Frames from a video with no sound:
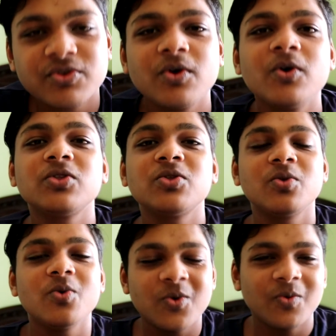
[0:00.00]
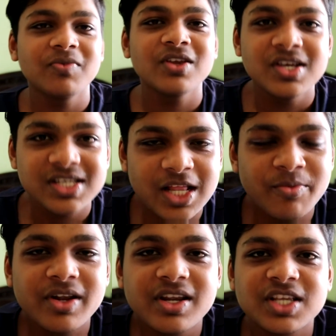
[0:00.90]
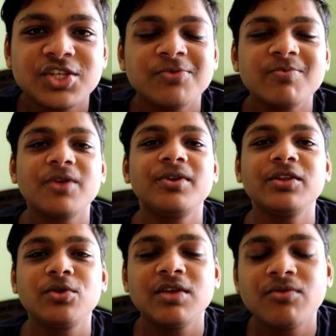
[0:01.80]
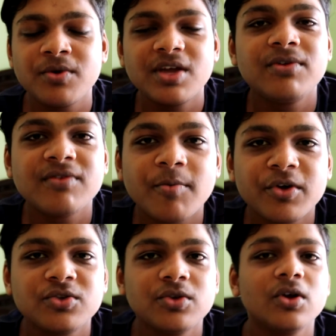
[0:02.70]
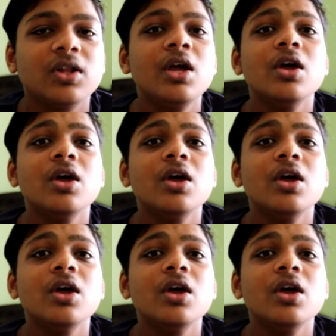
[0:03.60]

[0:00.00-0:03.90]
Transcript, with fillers: So to celebrate this achievement, I would like to give away FIFA points to y'all.